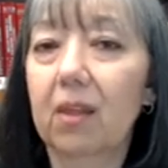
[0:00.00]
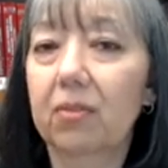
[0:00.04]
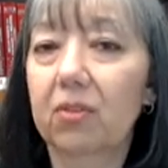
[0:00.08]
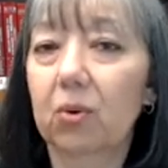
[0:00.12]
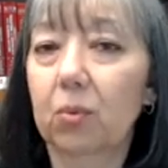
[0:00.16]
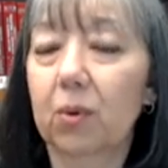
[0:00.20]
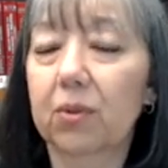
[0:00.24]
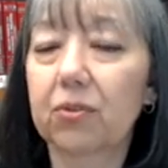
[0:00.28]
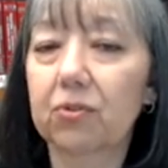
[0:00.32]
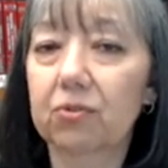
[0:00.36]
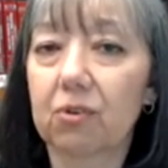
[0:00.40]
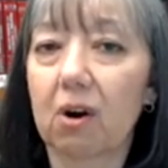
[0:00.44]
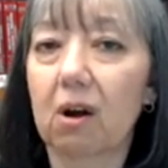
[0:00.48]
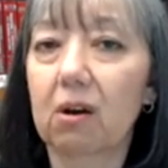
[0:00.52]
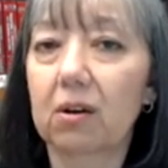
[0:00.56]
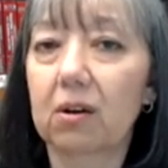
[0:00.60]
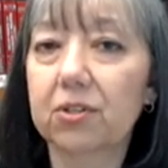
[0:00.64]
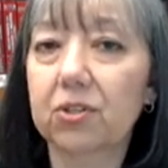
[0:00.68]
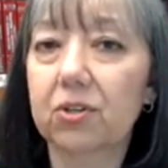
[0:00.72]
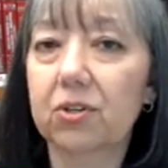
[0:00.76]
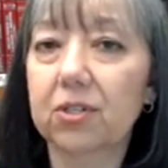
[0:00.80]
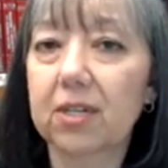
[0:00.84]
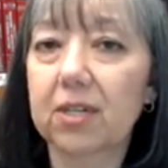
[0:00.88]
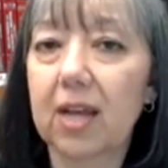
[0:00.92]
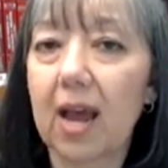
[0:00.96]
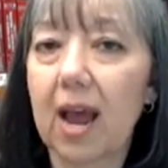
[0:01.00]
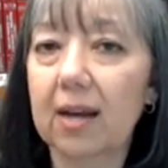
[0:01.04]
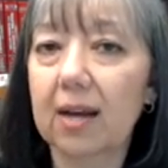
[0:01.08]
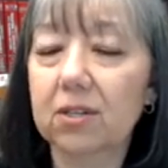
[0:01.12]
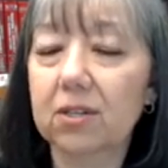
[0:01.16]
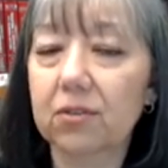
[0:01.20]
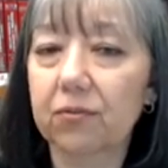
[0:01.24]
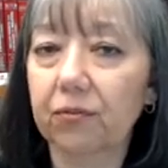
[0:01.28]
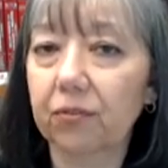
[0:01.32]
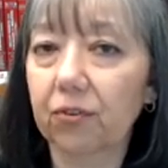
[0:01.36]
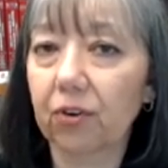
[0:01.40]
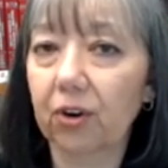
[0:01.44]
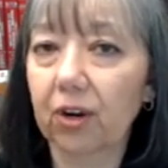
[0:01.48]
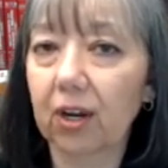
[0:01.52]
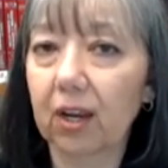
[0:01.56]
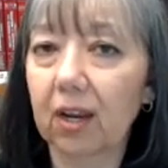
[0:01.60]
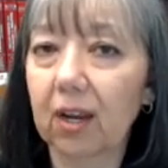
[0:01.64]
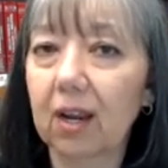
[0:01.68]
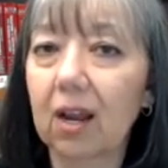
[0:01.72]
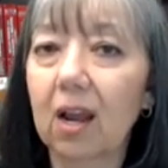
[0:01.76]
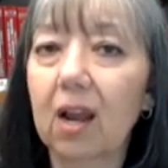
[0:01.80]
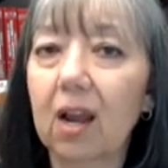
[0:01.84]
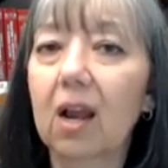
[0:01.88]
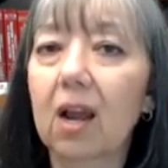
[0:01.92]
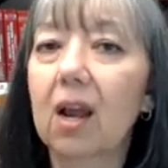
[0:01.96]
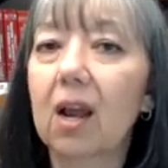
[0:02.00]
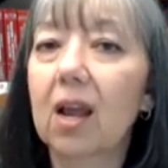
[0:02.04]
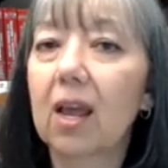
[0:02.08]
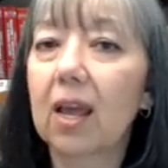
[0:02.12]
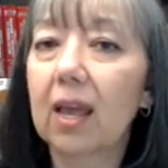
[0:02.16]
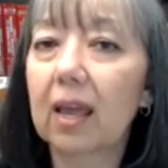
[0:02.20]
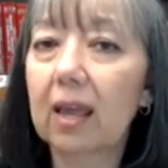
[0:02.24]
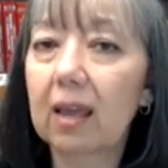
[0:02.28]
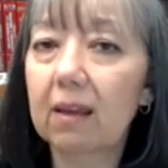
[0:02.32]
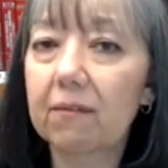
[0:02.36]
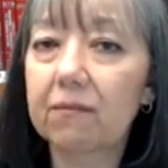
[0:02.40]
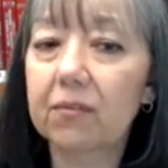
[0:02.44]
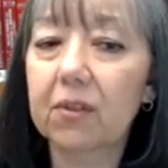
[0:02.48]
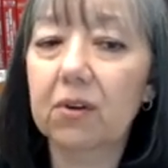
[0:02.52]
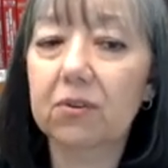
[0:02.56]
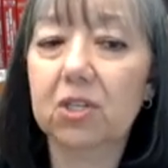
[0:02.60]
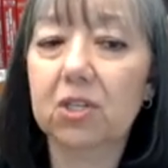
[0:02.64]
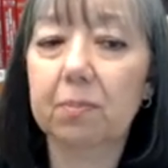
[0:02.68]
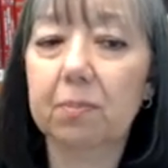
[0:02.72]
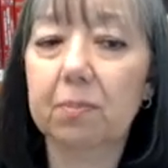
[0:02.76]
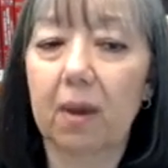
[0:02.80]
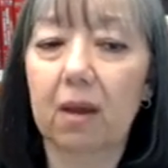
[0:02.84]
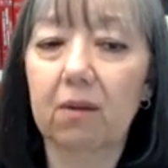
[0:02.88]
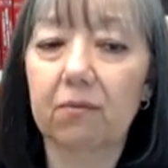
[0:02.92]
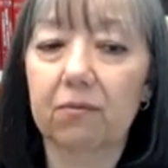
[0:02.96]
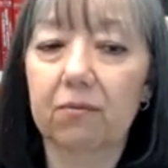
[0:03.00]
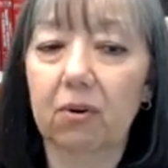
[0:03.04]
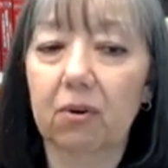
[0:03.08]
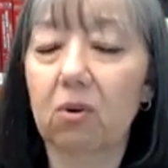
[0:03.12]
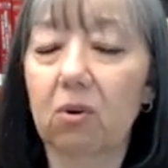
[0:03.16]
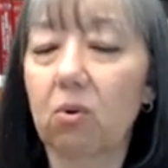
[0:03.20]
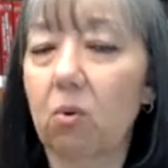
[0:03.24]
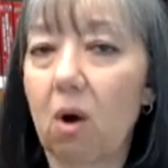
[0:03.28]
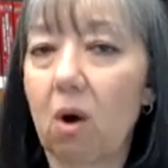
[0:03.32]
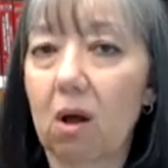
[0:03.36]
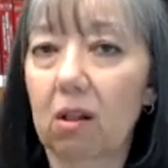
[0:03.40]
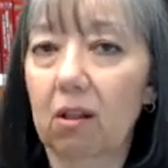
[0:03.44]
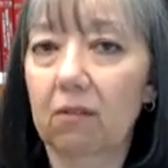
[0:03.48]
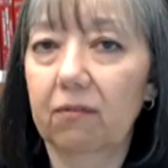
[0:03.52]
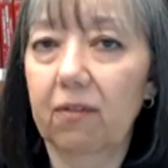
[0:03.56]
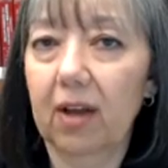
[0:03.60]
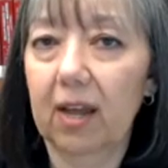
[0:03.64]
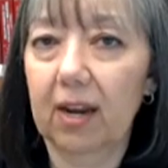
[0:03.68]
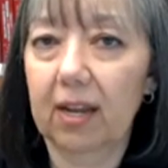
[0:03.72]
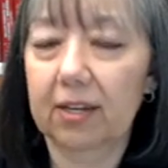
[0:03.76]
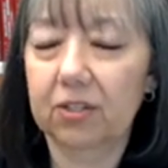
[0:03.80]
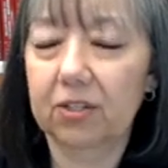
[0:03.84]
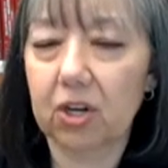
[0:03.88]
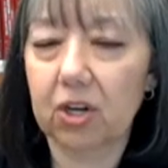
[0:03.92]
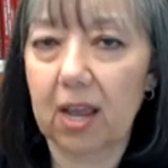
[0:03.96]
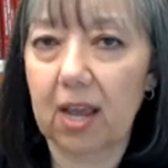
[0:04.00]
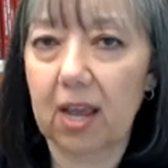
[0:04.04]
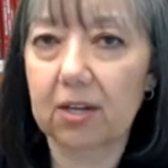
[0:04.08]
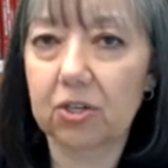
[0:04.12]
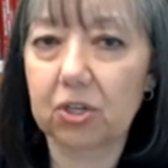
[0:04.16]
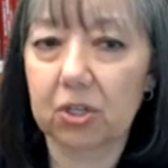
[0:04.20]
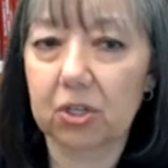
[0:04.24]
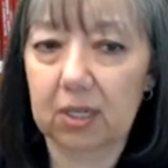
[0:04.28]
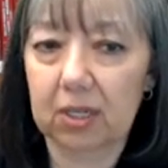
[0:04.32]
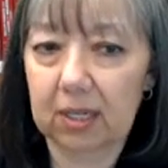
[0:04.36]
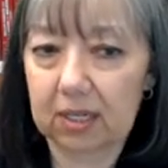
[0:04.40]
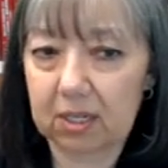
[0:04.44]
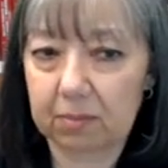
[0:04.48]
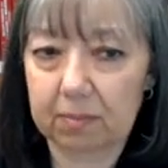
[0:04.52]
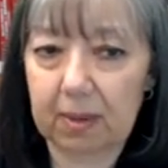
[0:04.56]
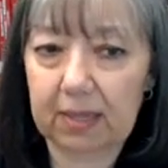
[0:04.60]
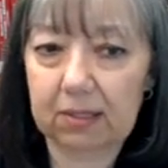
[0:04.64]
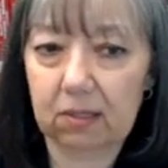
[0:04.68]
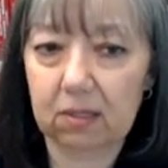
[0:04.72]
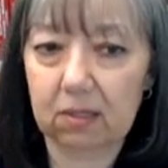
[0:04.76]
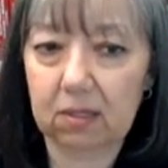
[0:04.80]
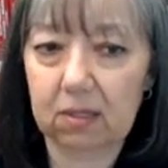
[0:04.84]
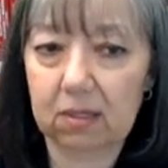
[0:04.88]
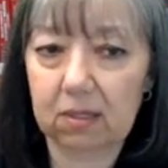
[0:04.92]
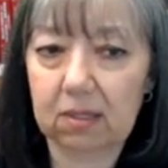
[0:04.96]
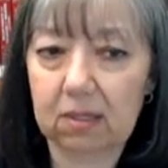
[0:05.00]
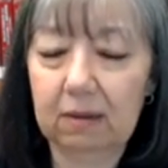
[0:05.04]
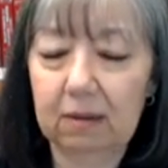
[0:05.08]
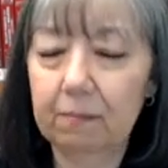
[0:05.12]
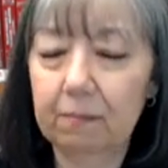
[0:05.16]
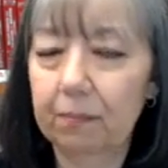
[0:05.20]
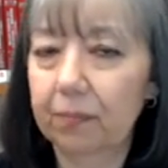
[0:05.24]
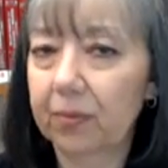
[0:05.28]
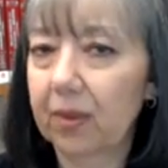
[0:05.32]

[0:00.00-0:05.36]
The withdrawals are tax free if they're spent for qualified education expenses.